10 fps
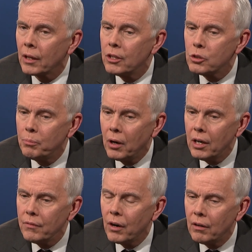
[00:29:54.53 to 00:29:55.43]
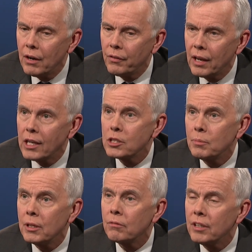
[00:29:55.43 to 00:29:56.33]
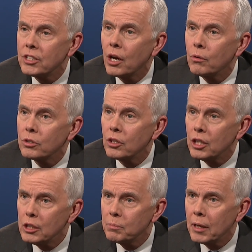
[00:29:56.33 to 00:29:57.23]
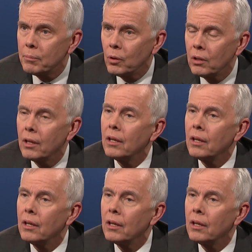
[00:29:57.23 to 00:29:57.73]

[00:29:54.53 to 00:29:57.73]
So part of our effort has to be to reach out to these people,